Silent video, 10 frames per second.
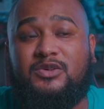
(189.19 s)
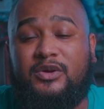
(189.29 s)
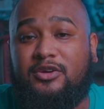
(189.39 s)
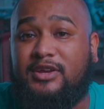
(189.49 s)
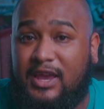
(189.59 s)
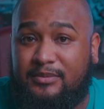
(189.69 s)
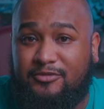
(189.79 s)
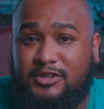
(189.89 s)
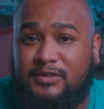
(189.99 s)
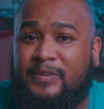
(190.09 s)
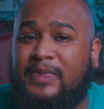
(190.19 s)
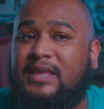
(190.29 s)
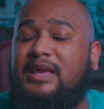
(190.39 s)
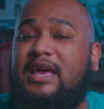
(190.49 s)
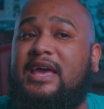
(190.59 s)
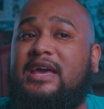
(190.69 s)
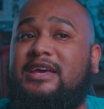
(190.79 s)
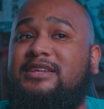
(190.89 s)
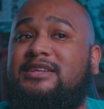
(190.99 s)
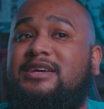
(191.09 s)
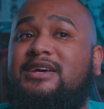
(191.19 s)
on your camera and